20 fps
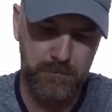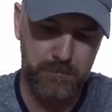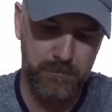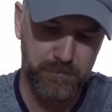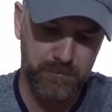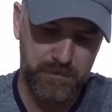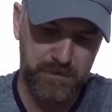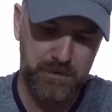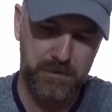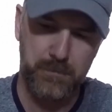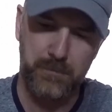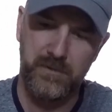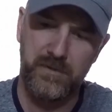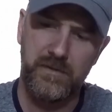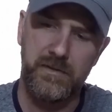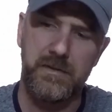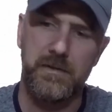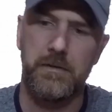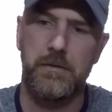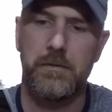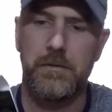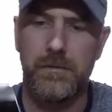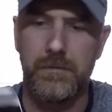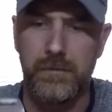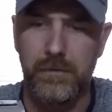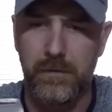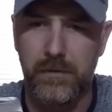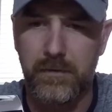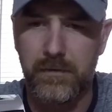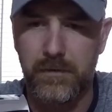V M C
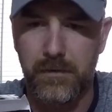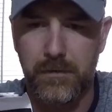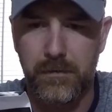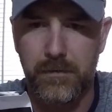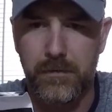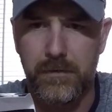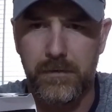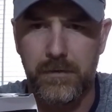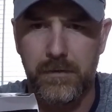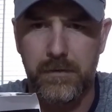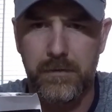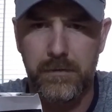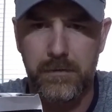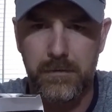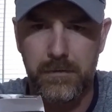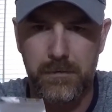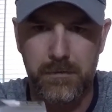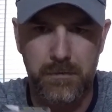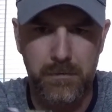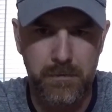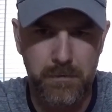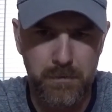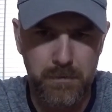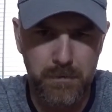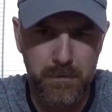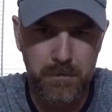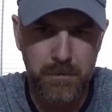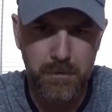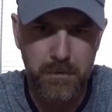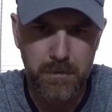hooks, I think,
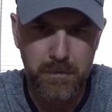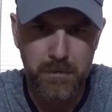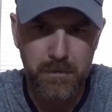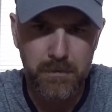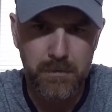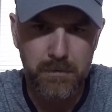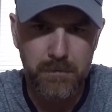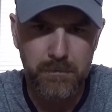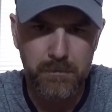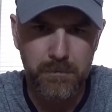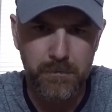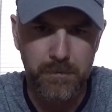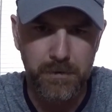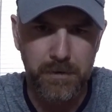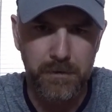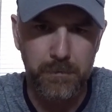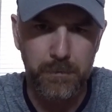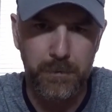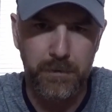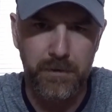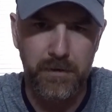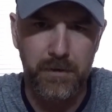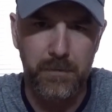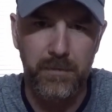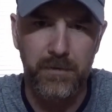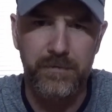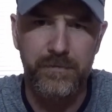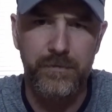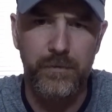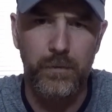when I looked at them
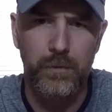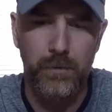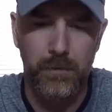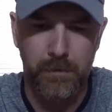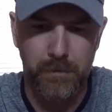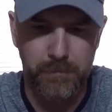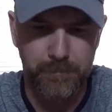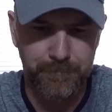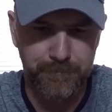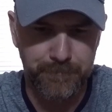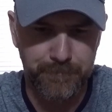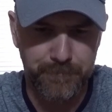before.